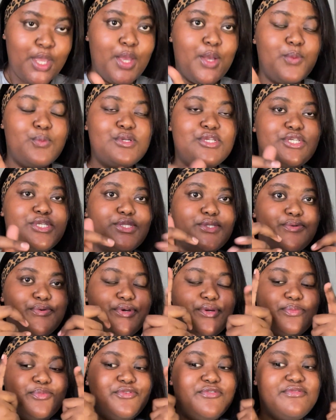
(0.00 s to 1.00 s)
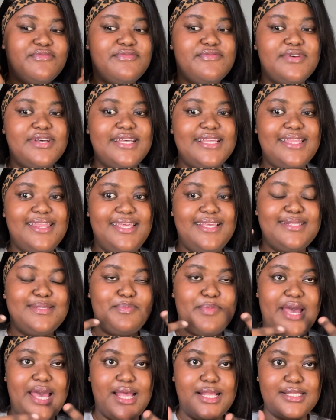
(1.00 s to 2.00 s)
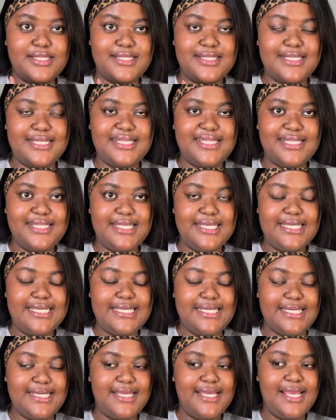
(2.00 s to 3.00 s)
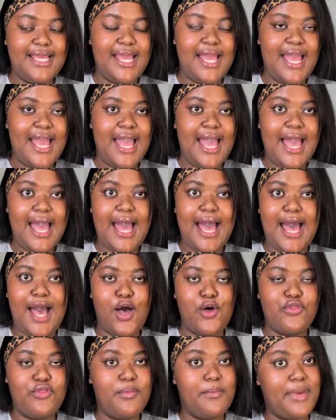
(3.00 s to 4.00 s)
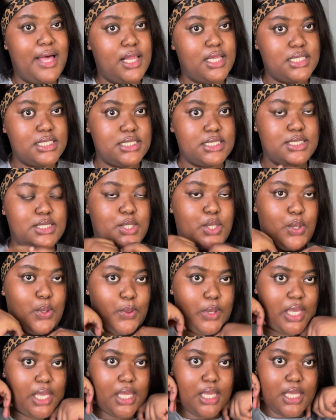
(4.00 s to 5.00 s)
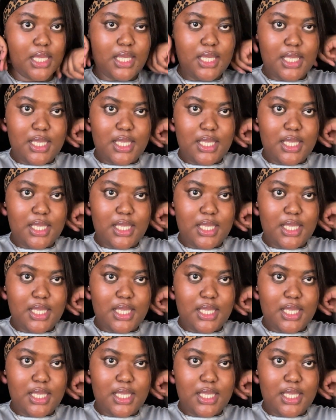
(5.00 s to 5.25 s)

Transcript: which is to remove these bands to see how the melt is going.